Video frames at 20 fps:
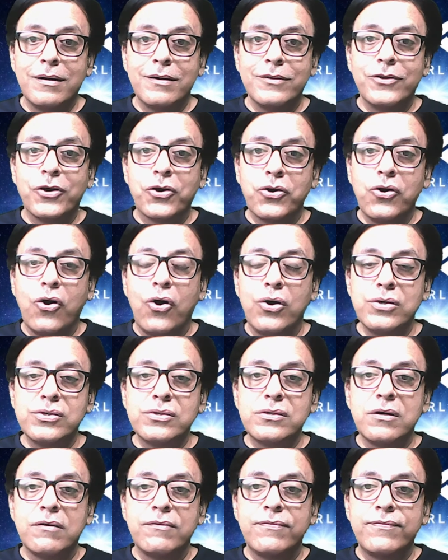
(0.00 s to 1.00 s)
the
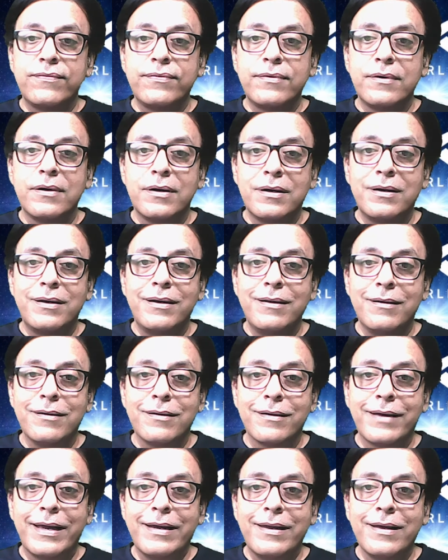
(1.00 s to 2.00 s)
cost of
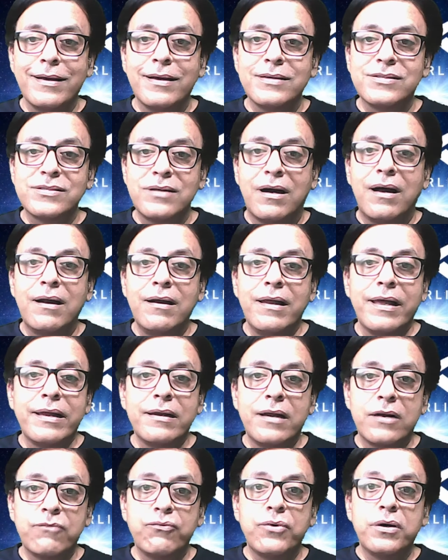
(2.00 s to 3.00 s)
getting a Starlink
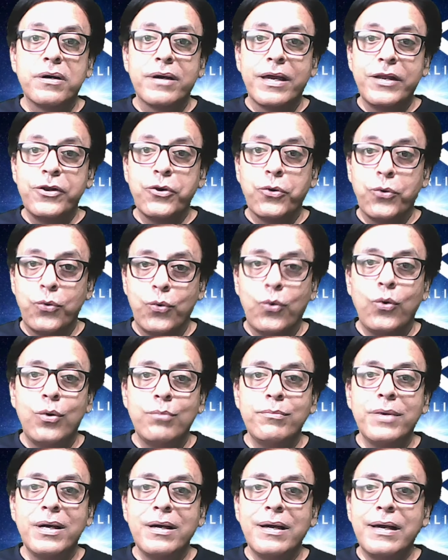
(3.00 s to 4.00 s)
network in your
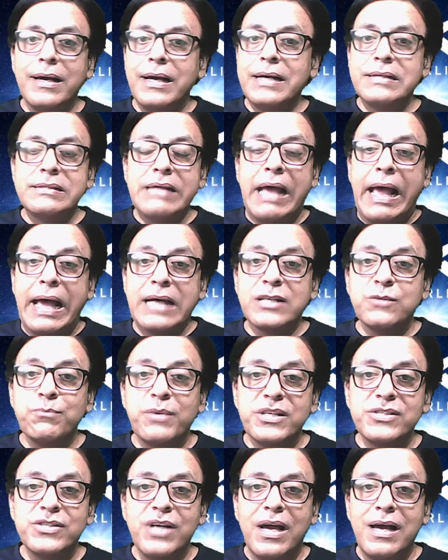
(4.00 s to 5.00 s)
home is as
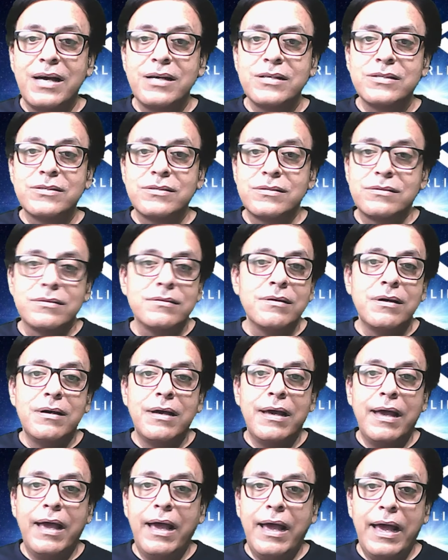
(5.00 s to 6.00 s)
much as
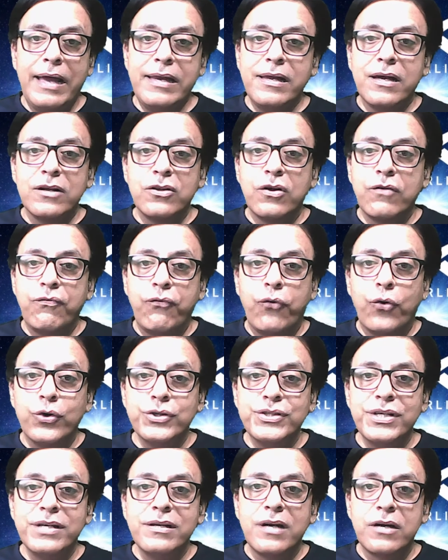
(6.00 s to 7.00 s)
any other
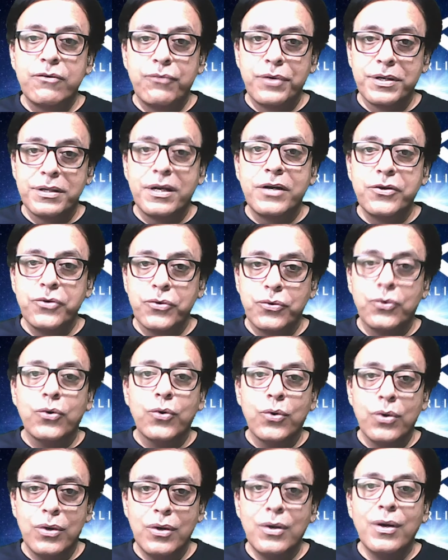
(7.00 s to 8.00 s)
4G network that you
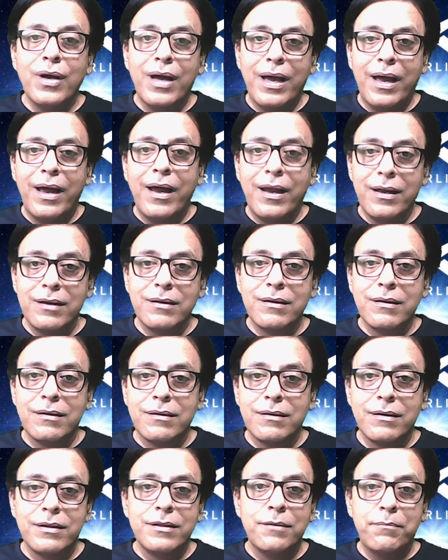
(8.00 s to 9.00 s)
go and
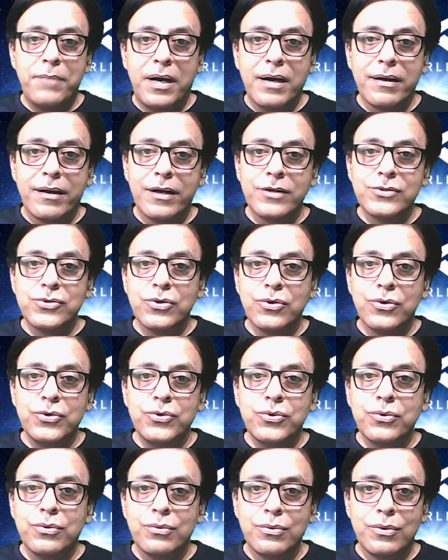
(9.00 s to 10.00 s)
in the market.
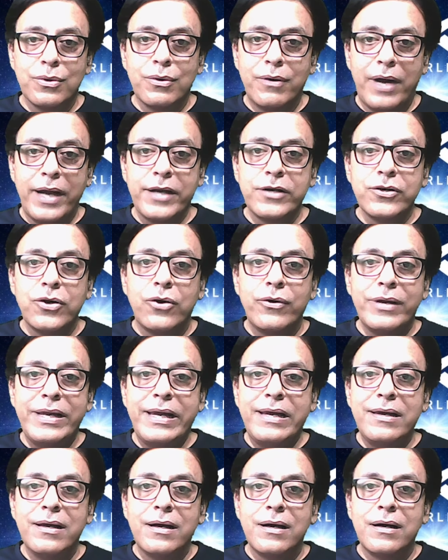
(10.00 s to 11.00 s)
So right now in
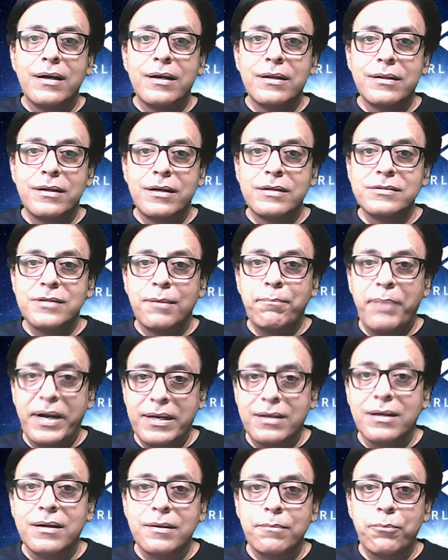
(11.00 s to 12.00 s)
India, there is a
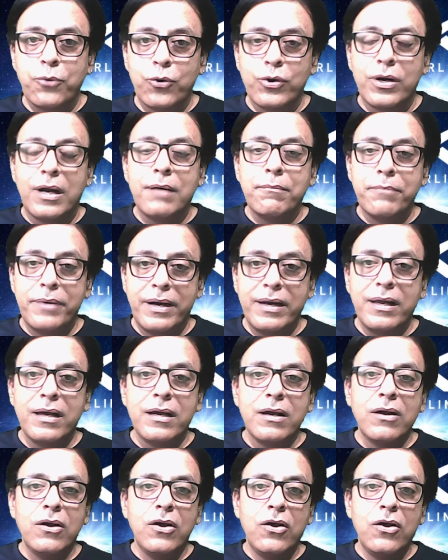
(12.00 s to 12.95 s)
beta program running